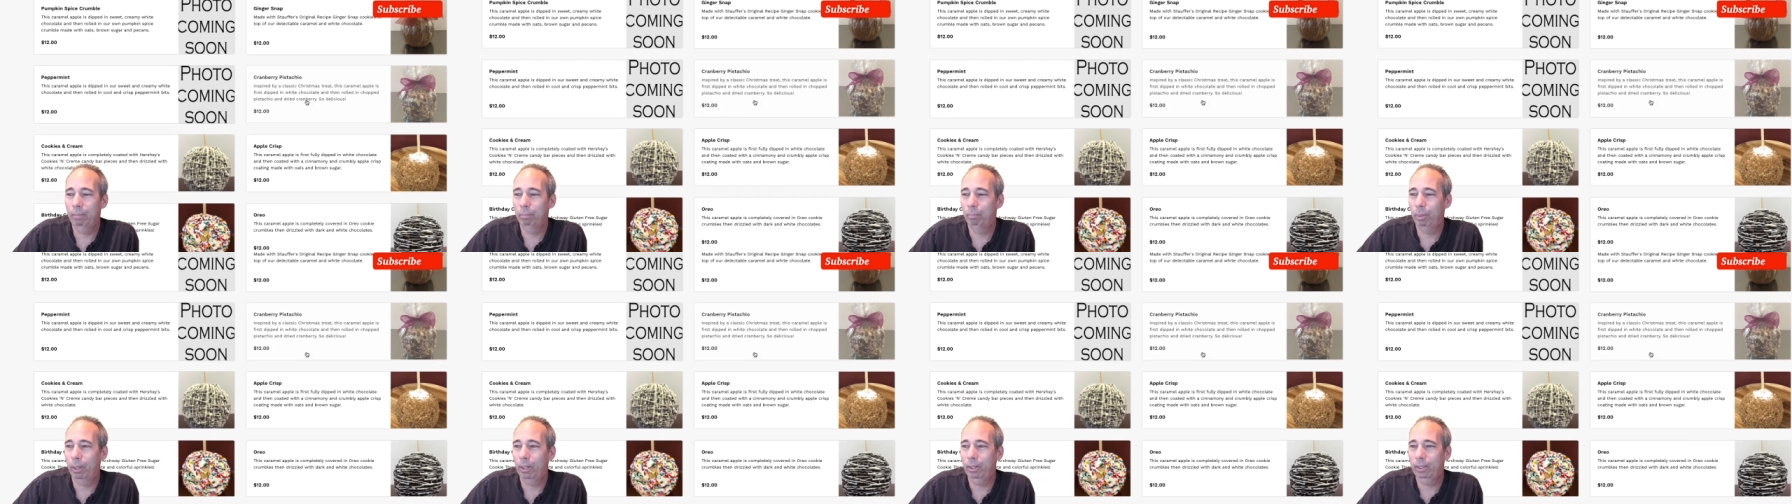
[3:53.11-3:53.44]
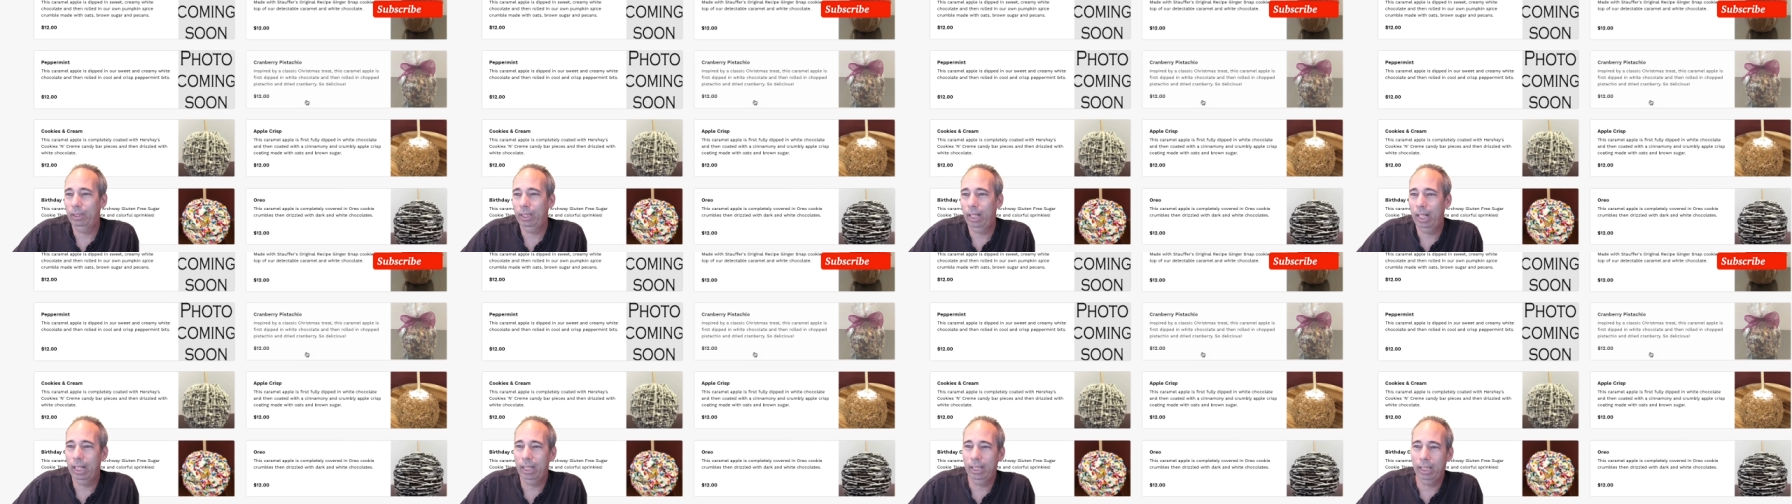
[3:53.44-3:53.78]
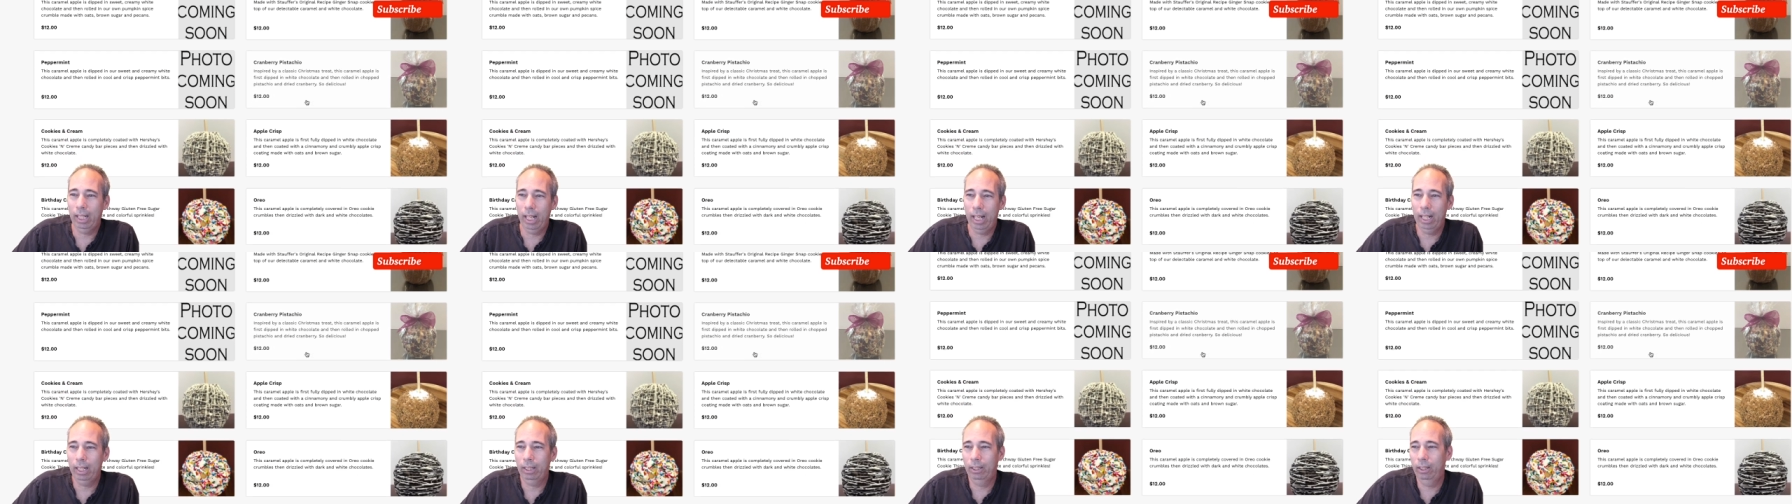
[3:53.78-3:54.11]
Birthday
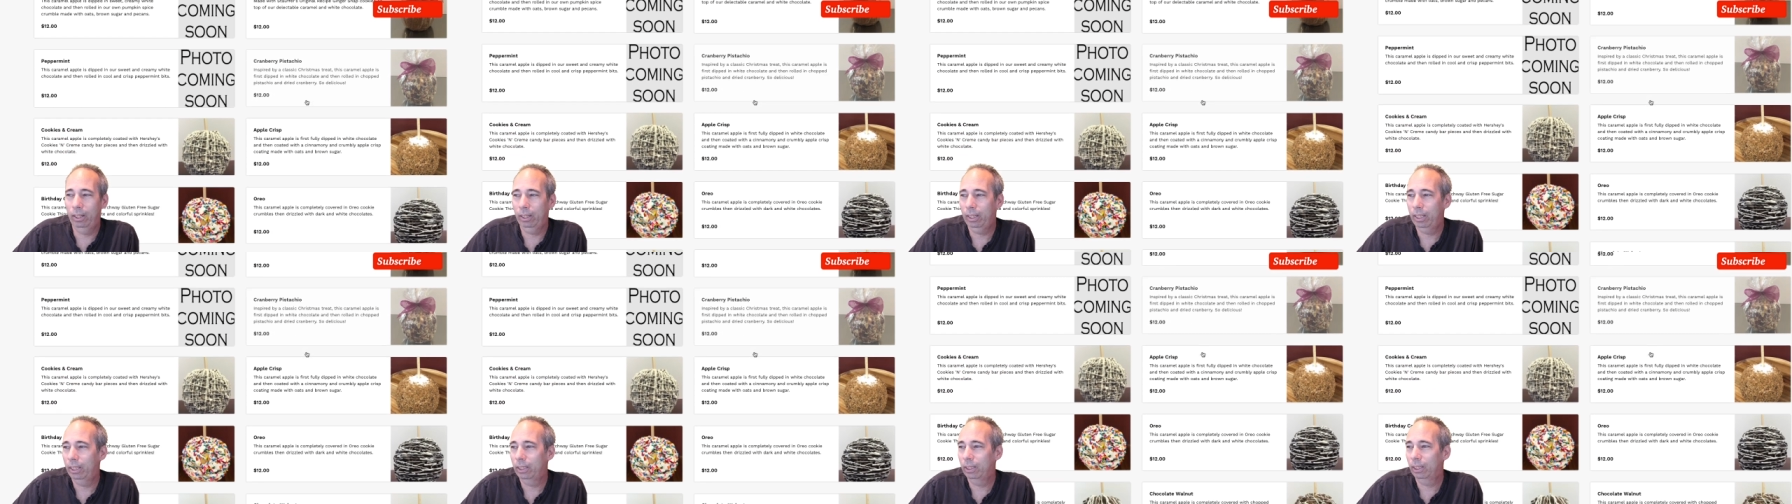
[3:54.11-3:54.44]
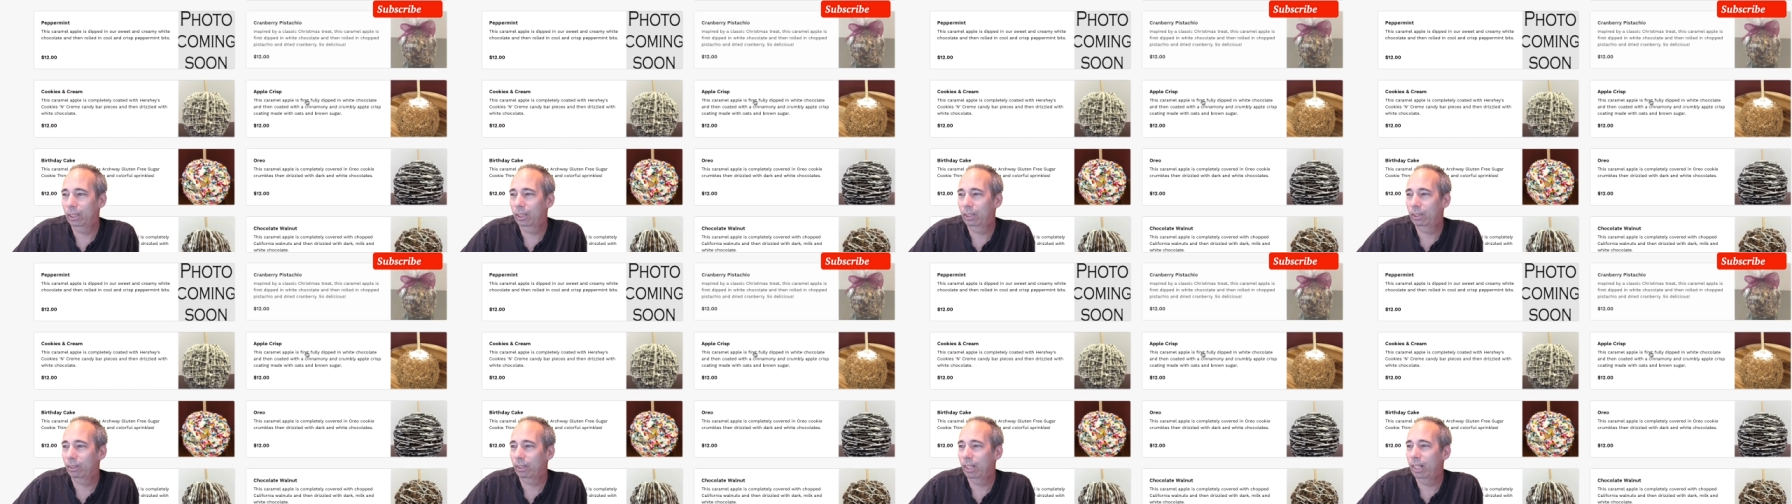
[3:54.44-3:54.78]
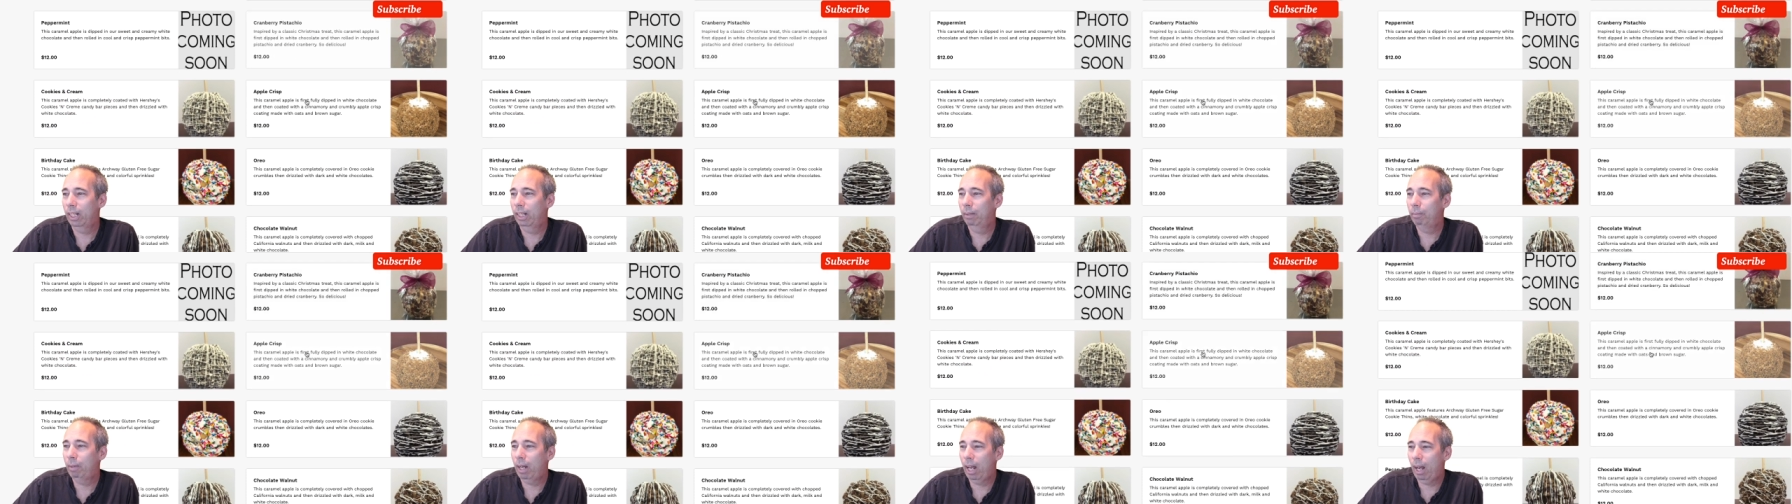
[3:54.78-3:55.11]
cake, cookies and
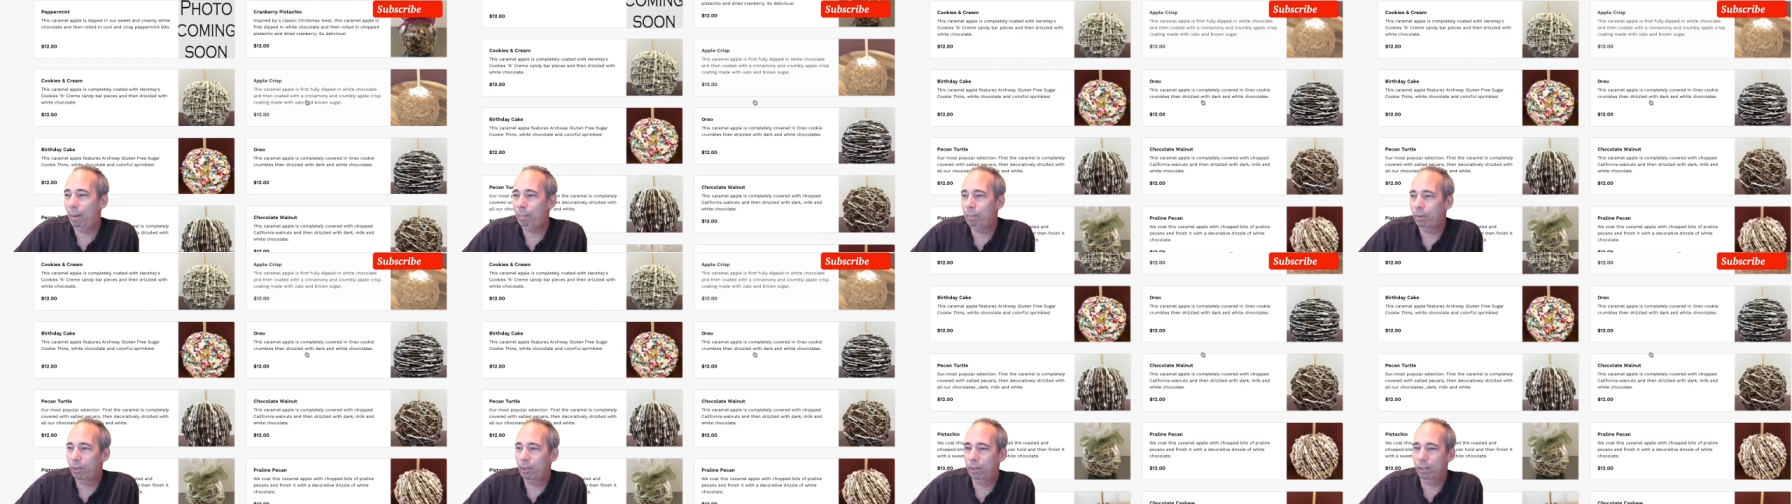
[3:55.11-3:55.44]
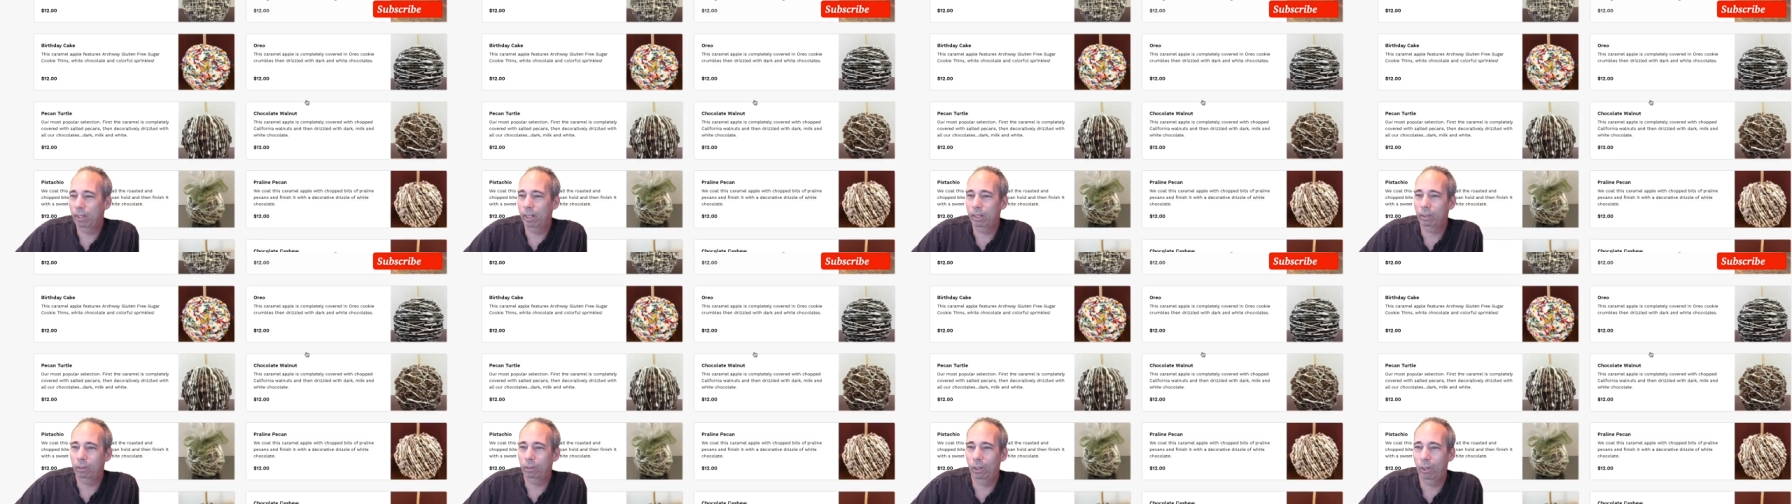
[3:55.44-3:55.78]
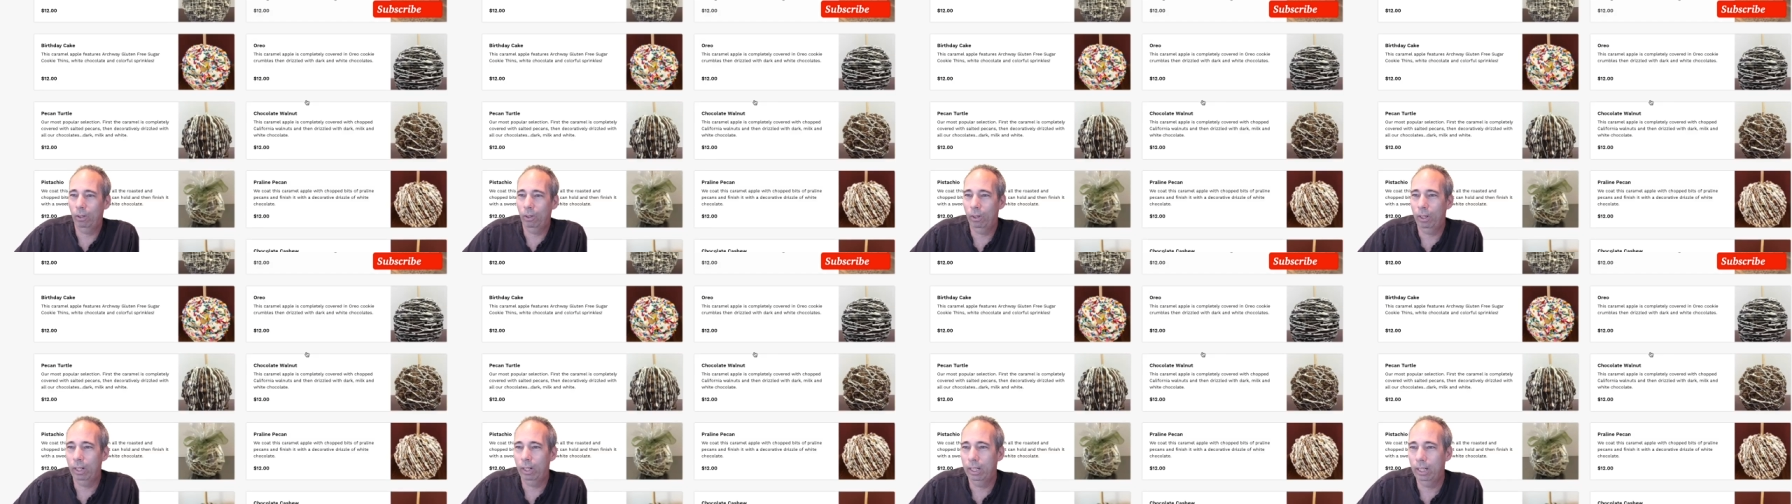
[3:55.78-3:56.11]
cream, apple crisp,
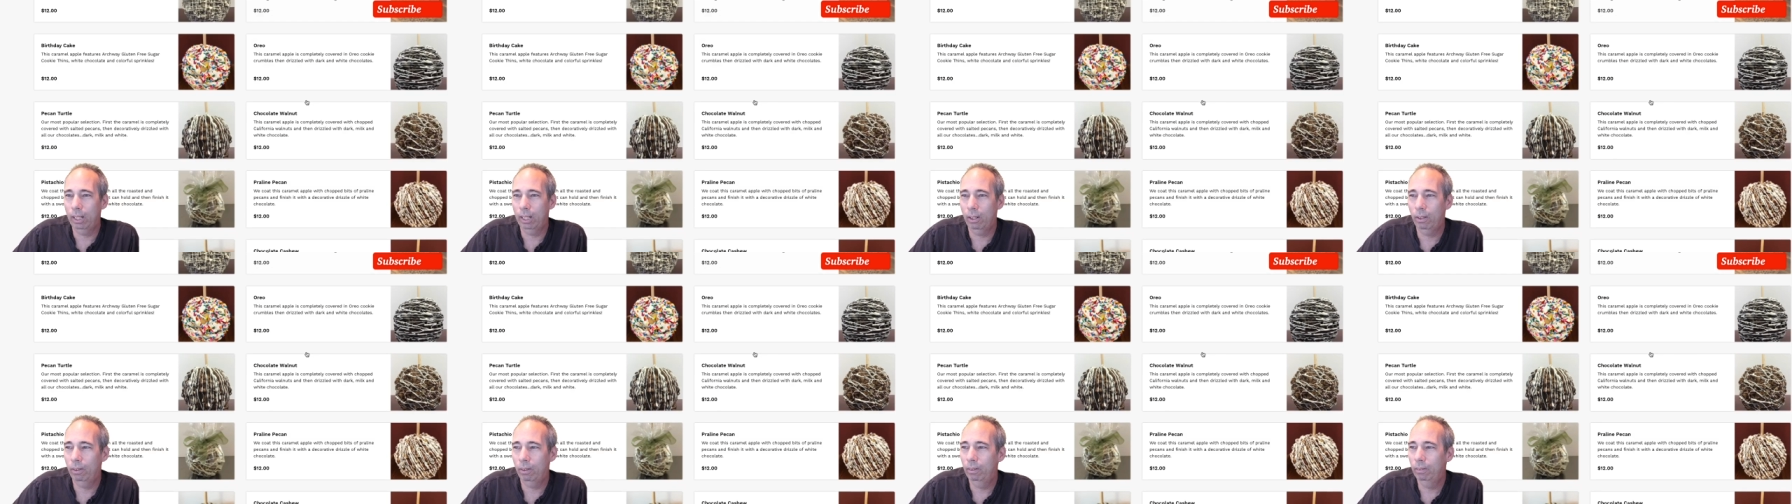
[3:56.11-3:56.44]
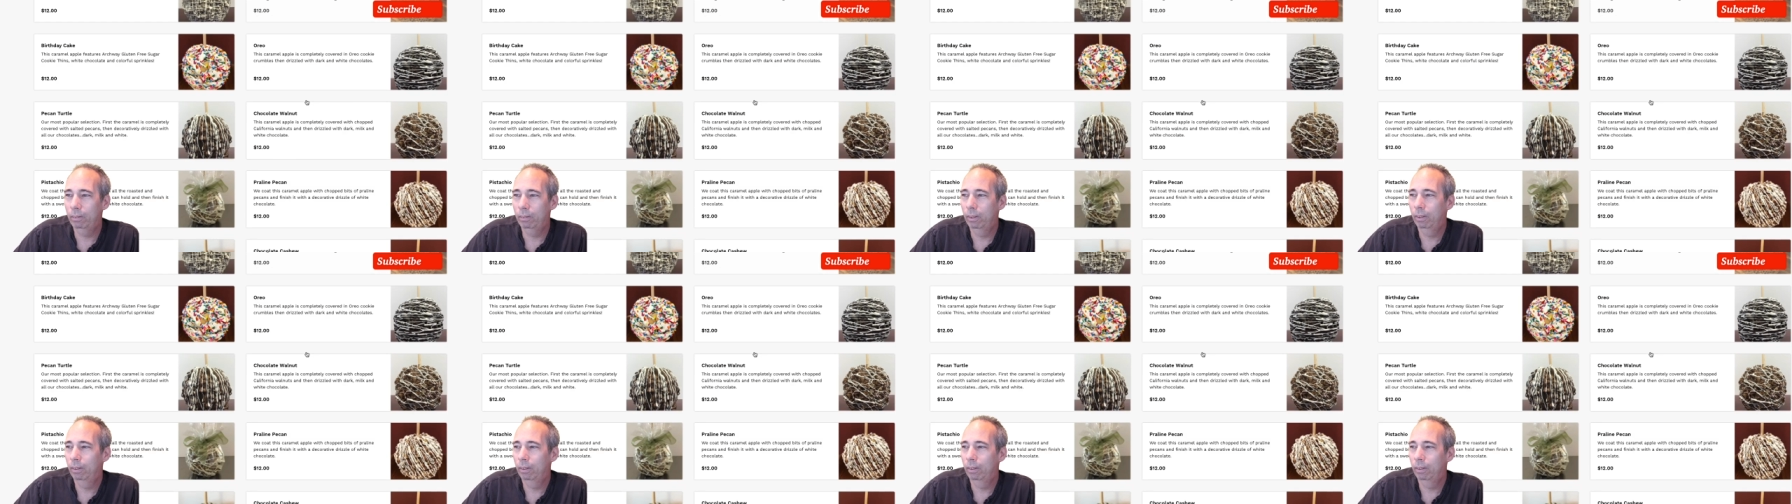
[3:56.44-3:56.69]
Oreo,